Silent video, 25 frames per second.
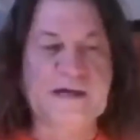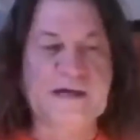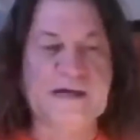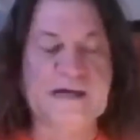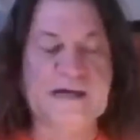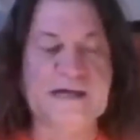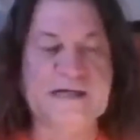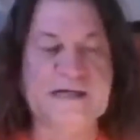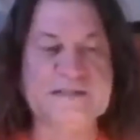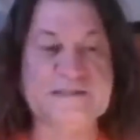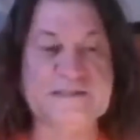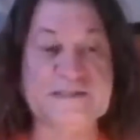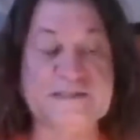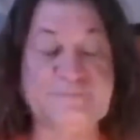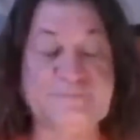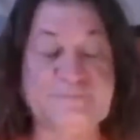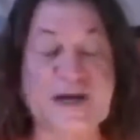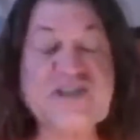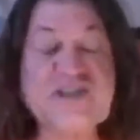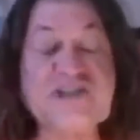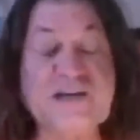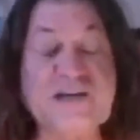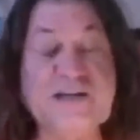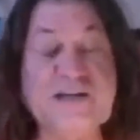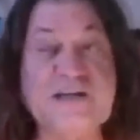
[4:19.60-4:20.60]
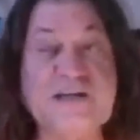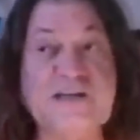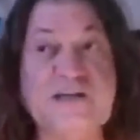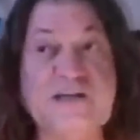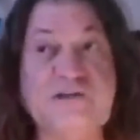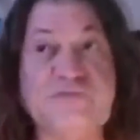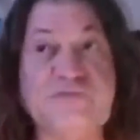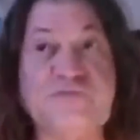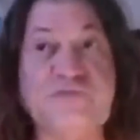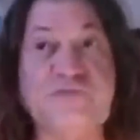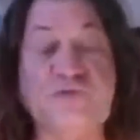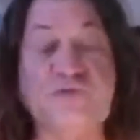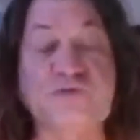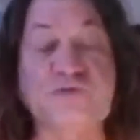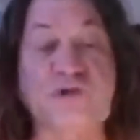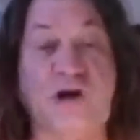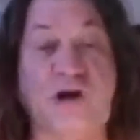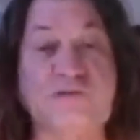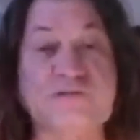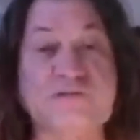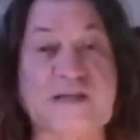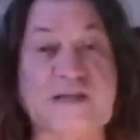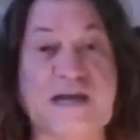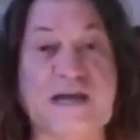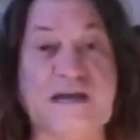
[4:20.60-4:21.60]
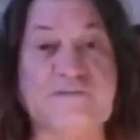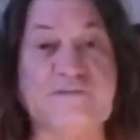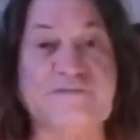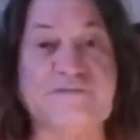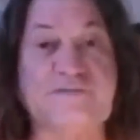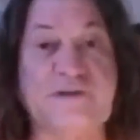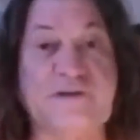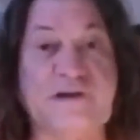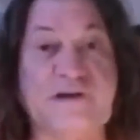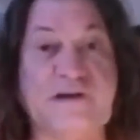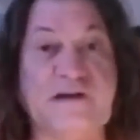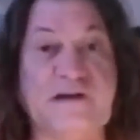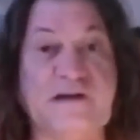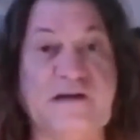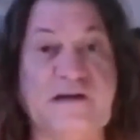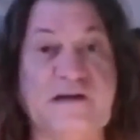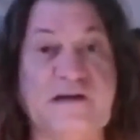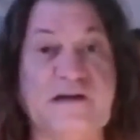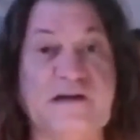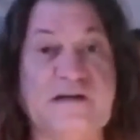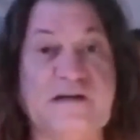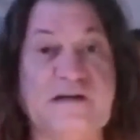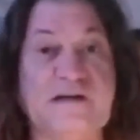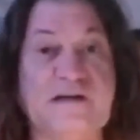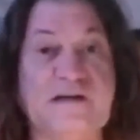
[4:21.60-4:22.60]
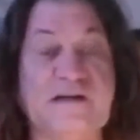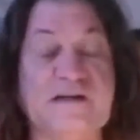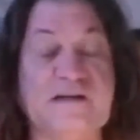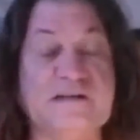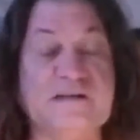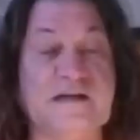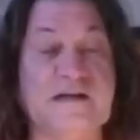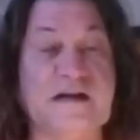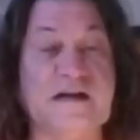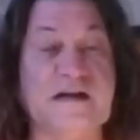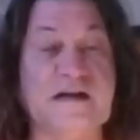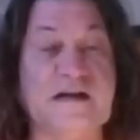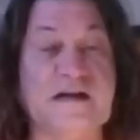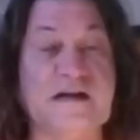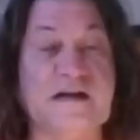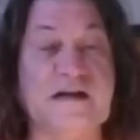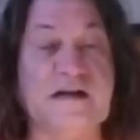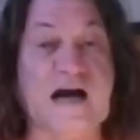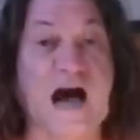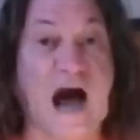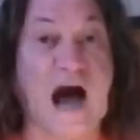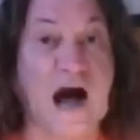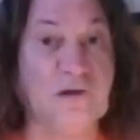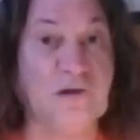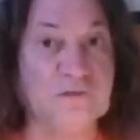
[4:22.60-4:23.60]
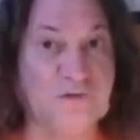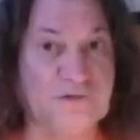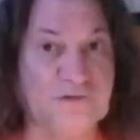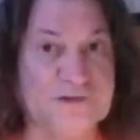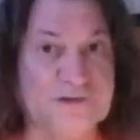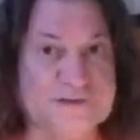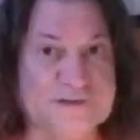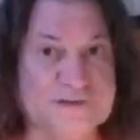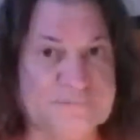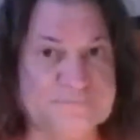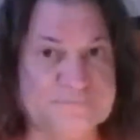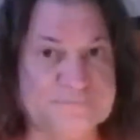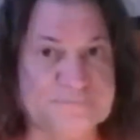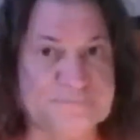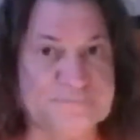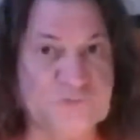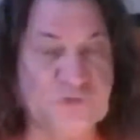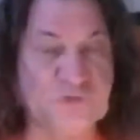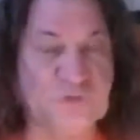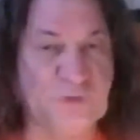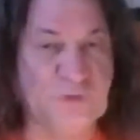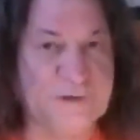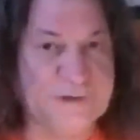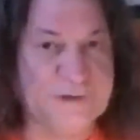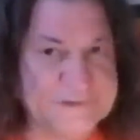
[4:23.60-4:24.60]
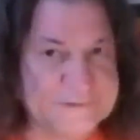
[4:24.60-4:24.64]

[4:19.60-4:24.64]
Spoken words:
and especially if you don't have an algorithm to do it,